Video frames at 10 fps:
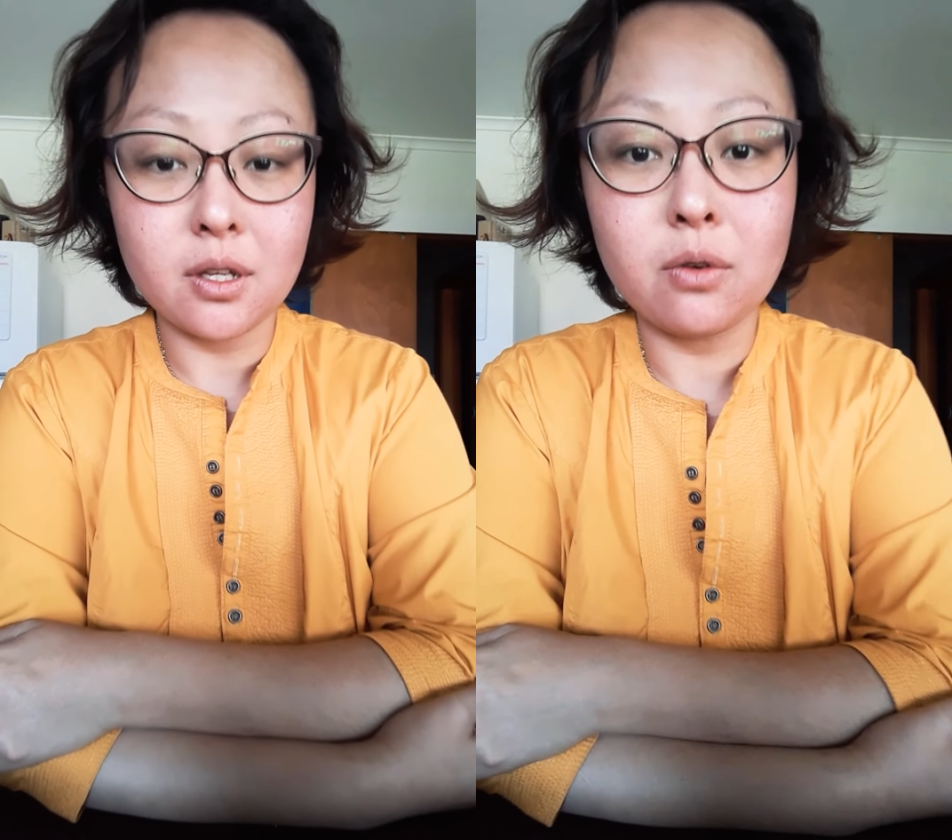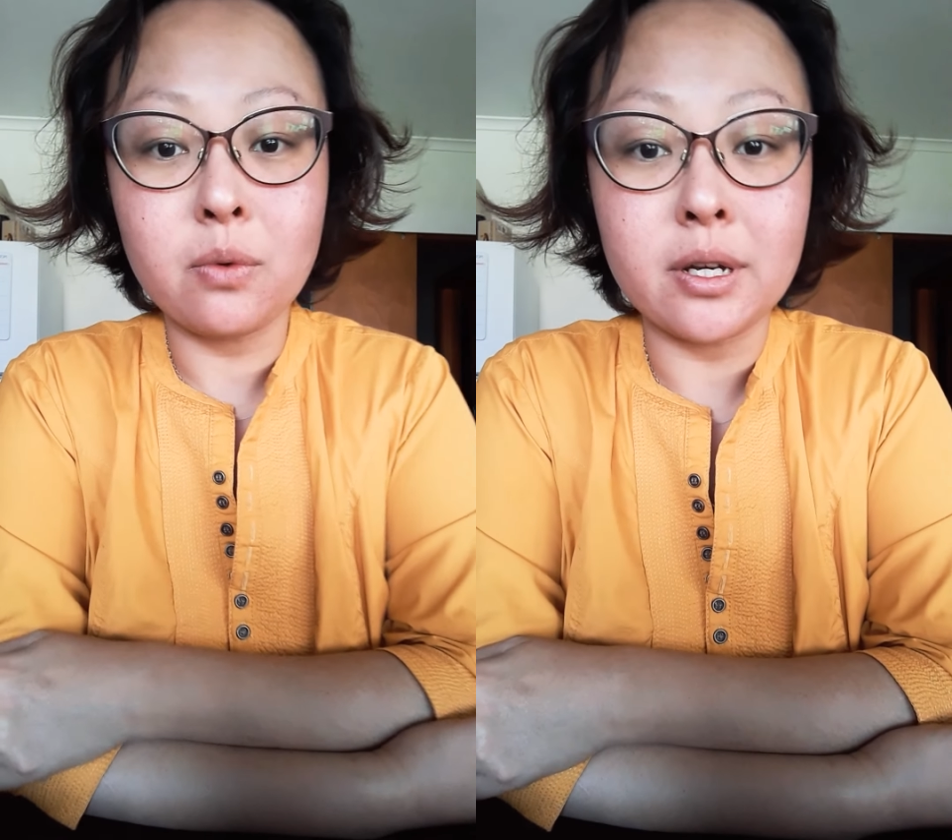
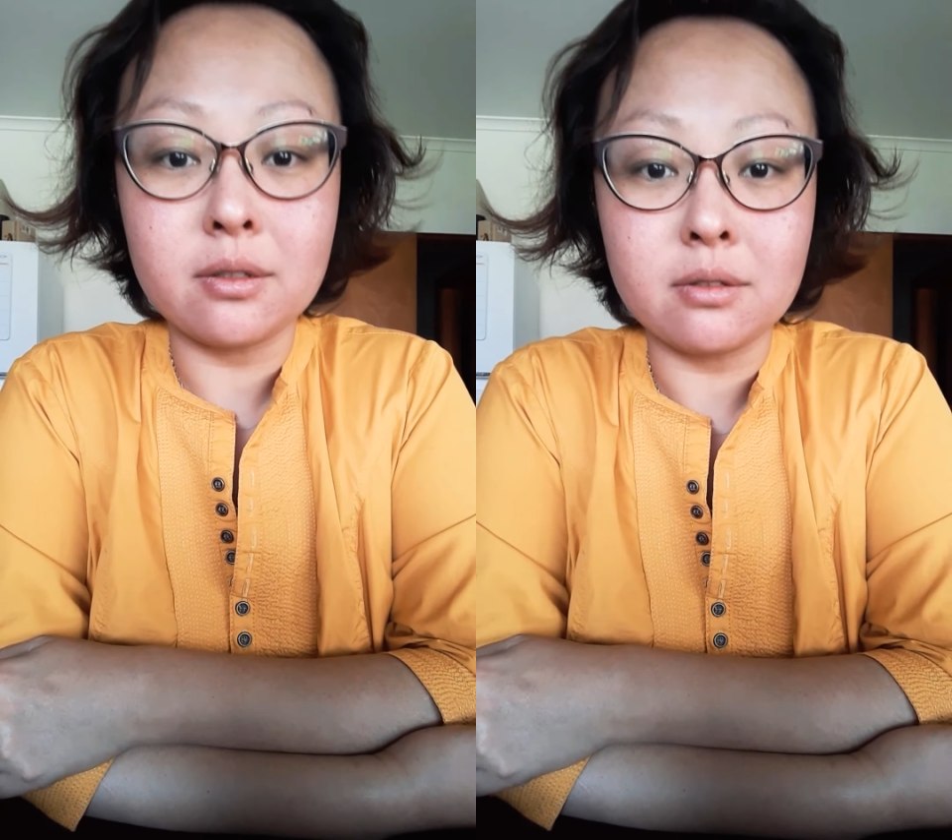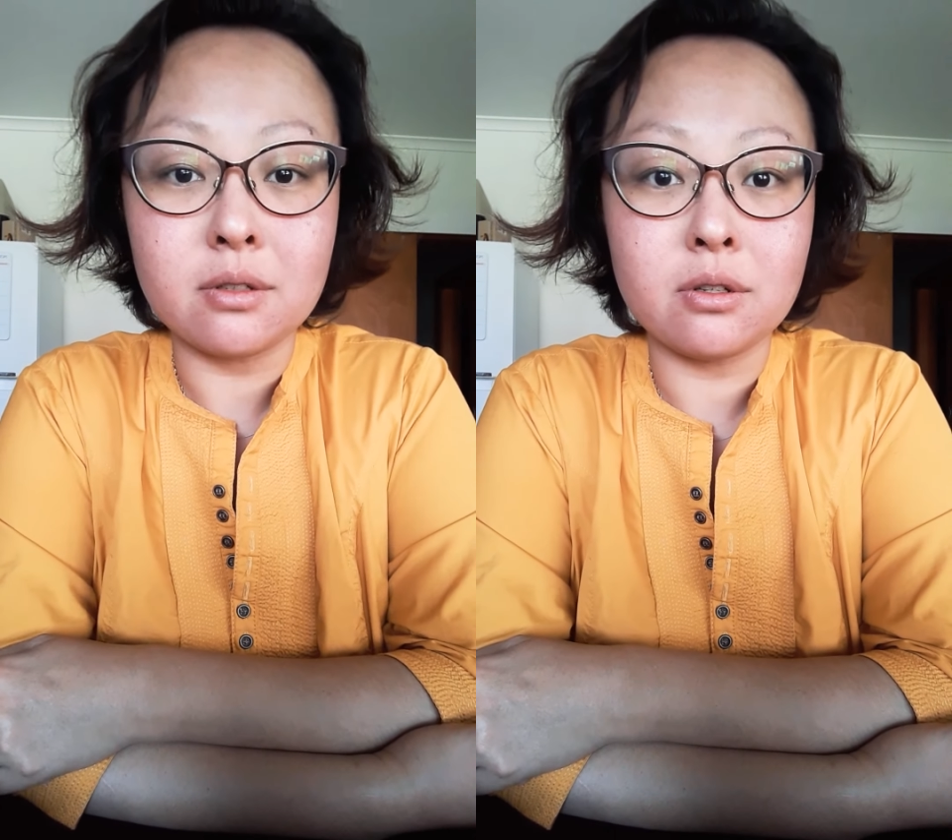
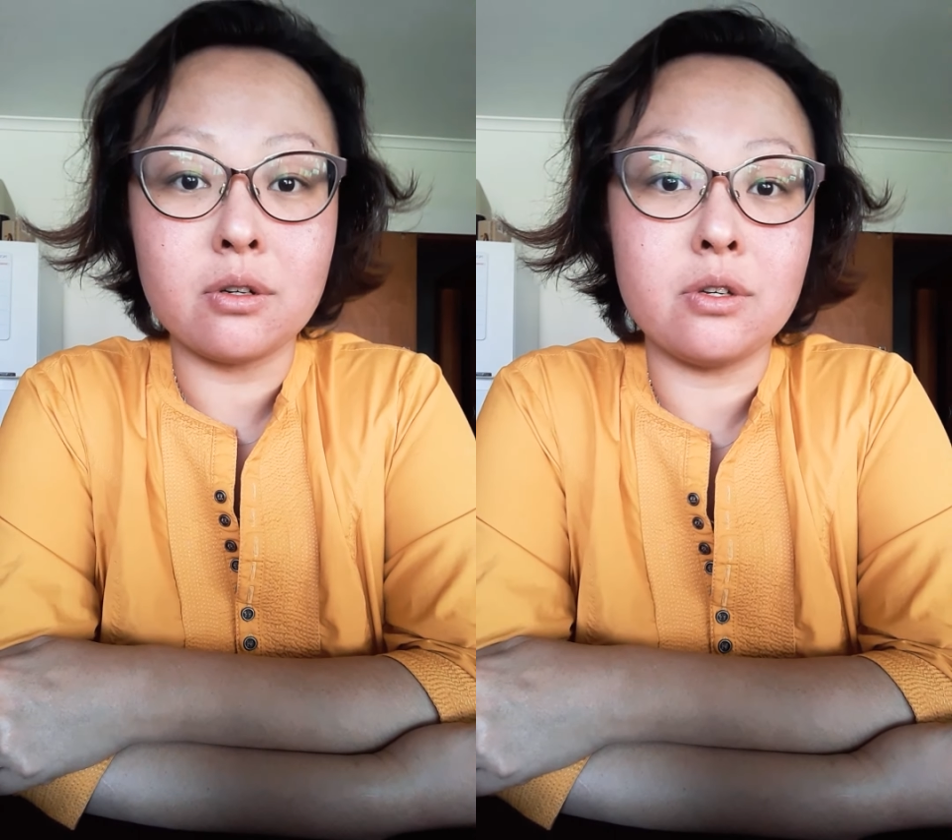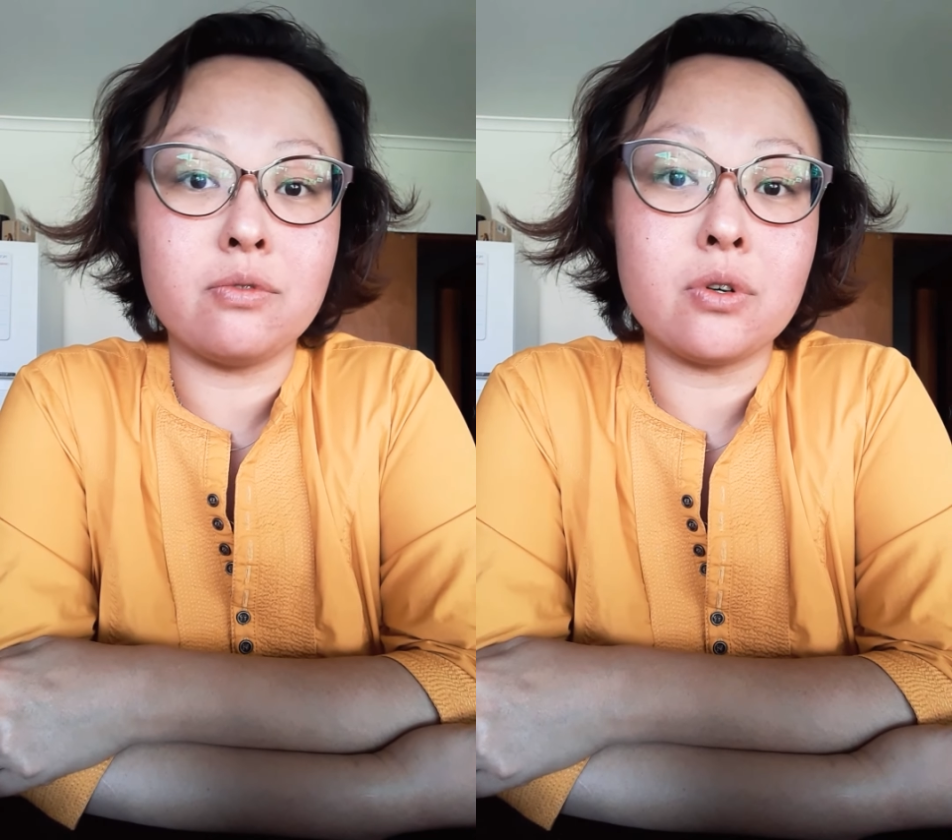when
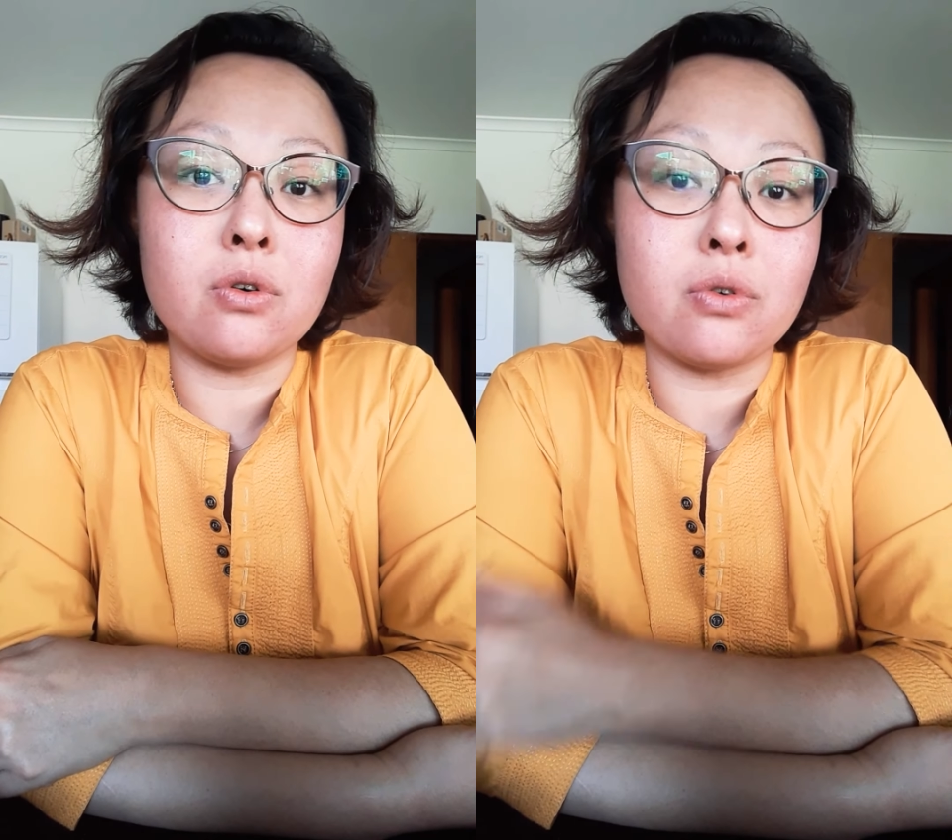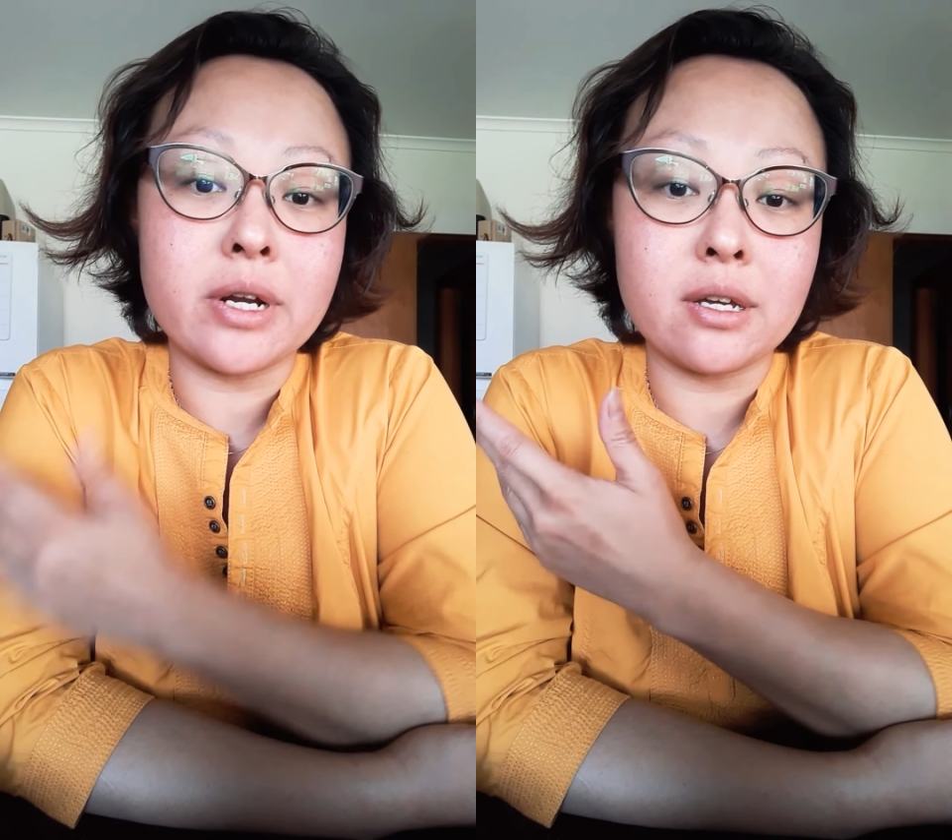you've
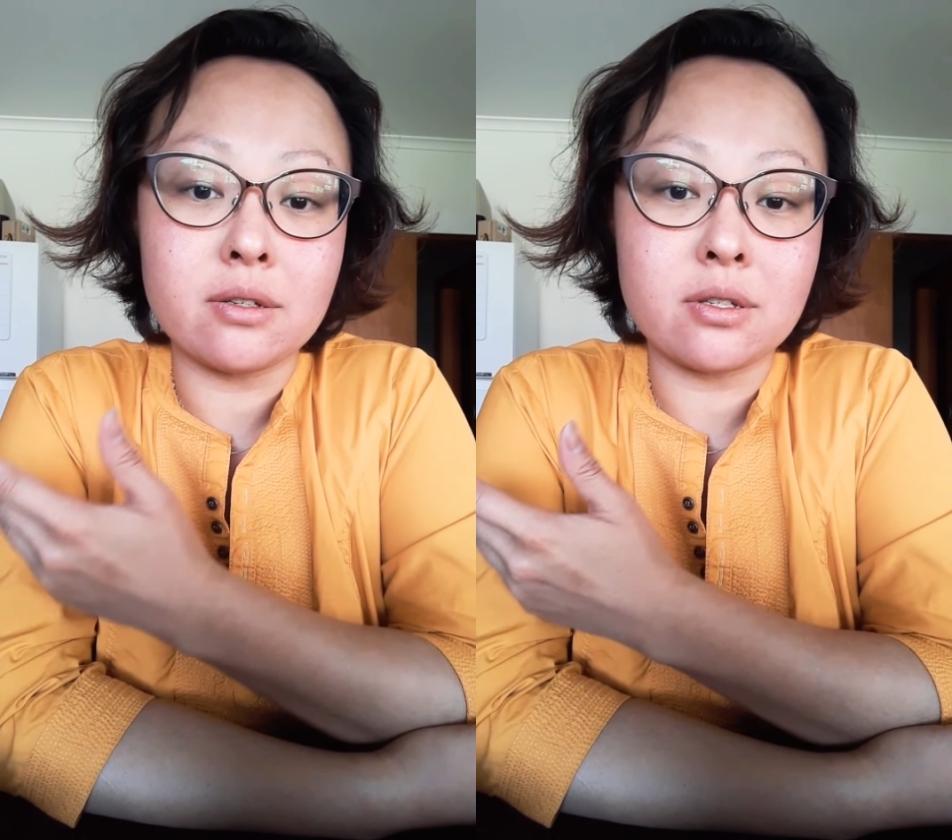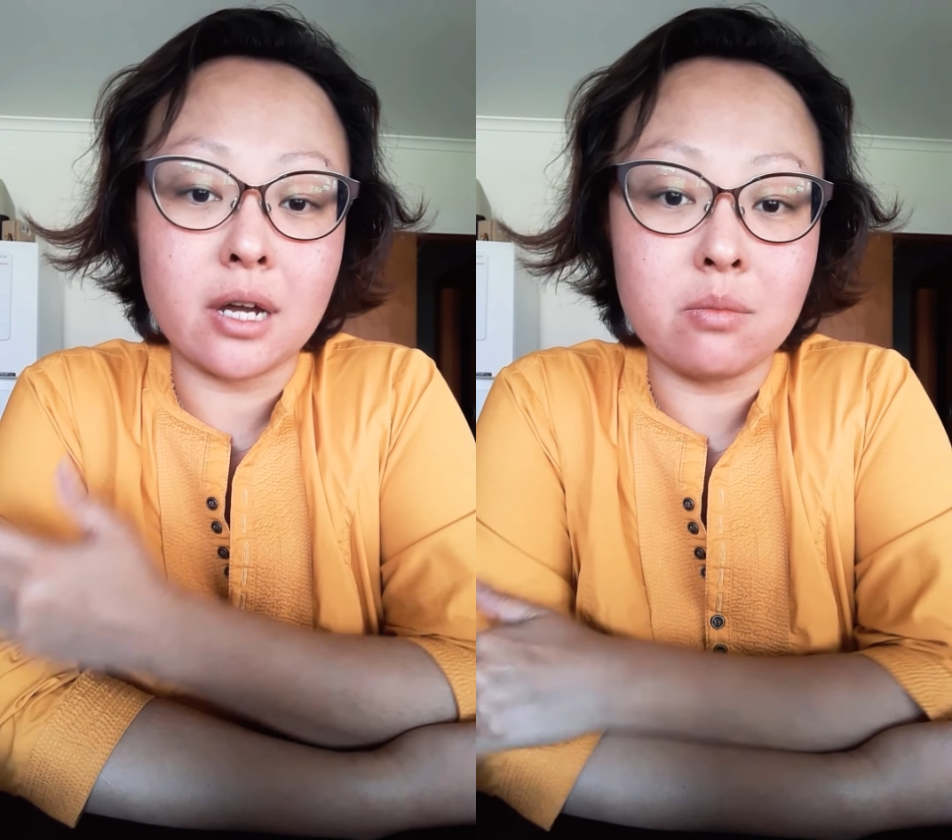already
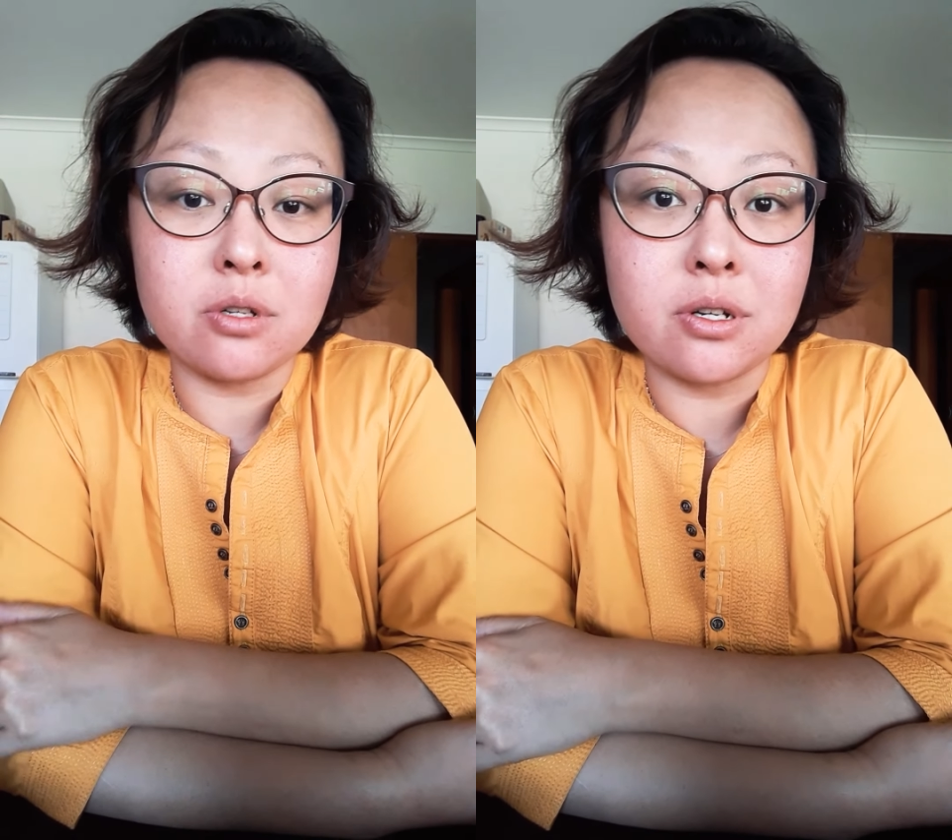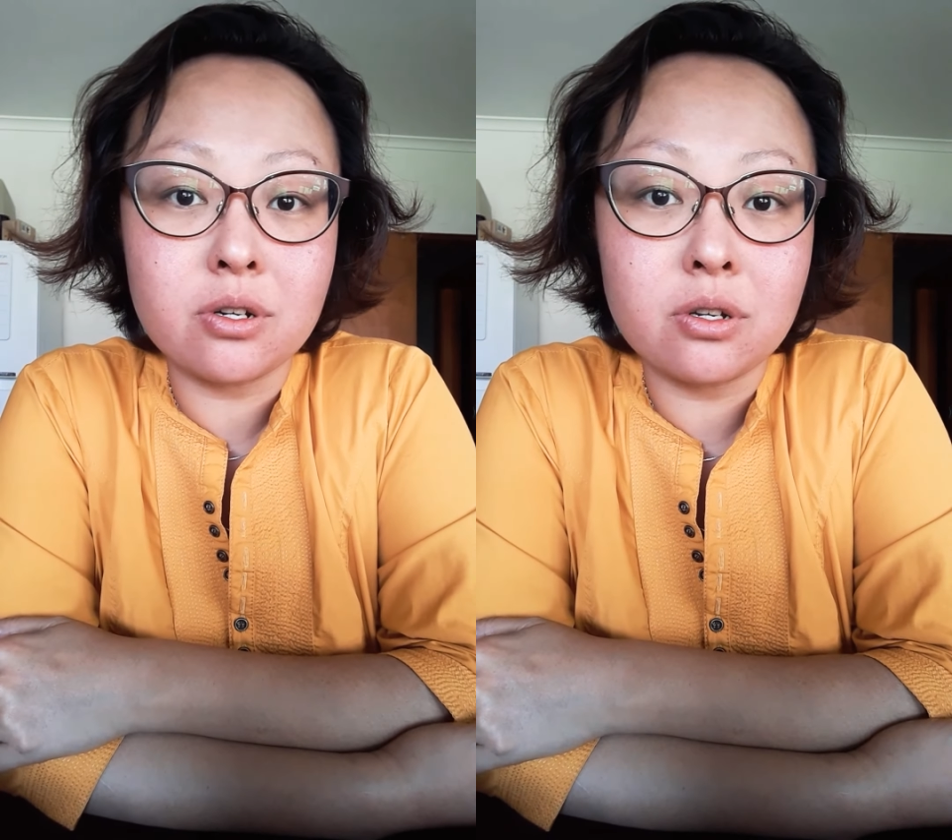
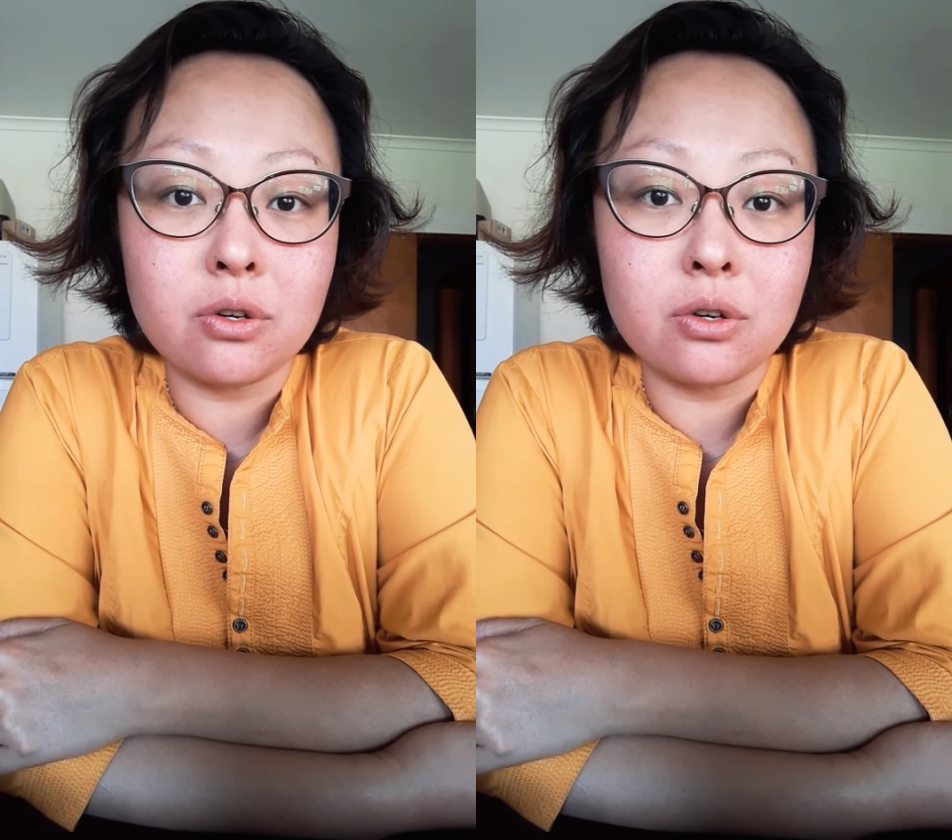established